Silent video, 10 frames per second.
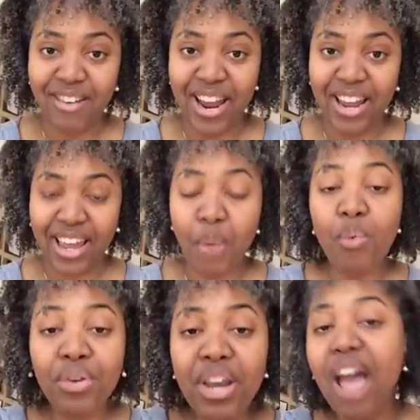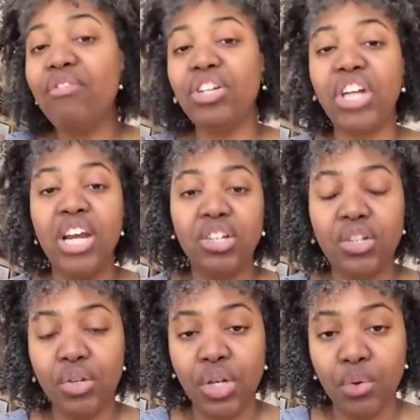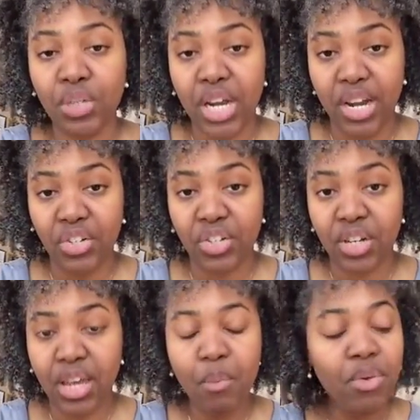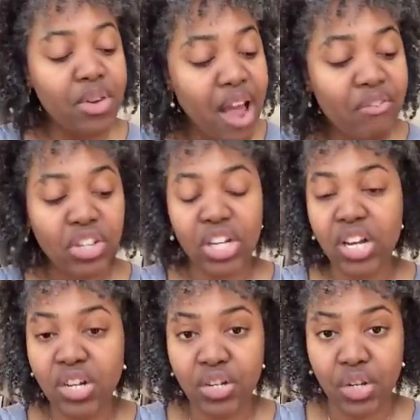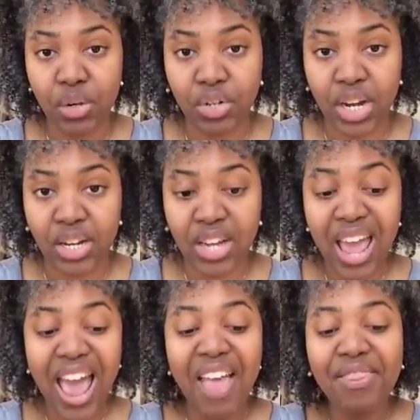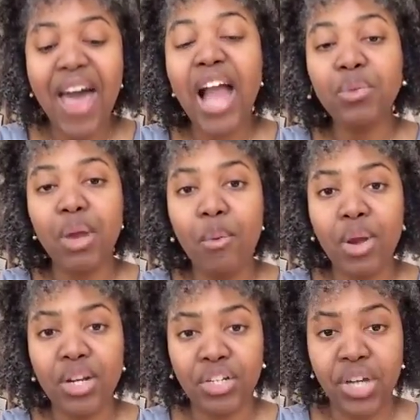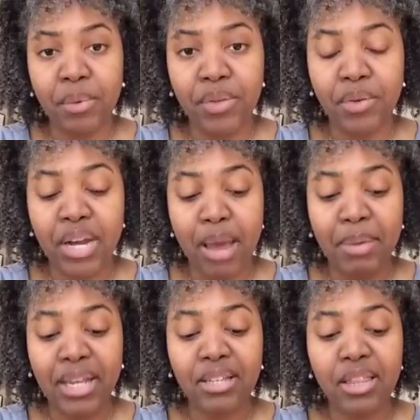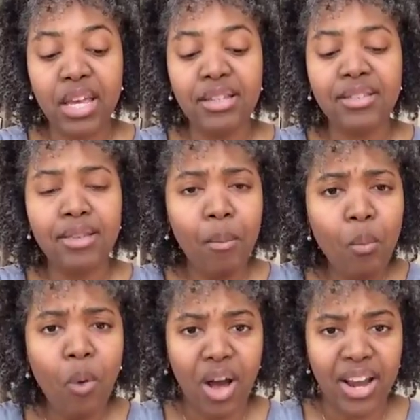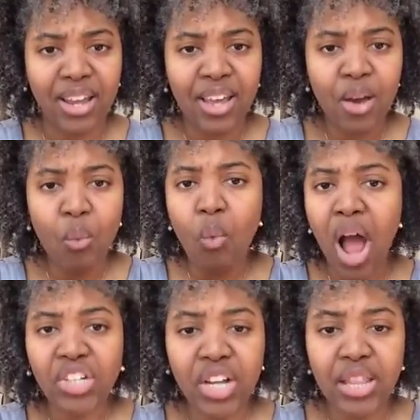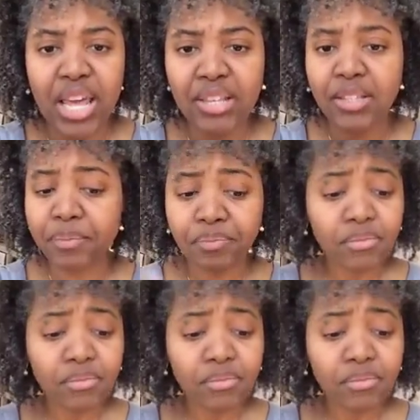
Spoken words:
right? It will never change until you change. It will never change until you change. And that's what I wanted to share with you today, because I think someone watching this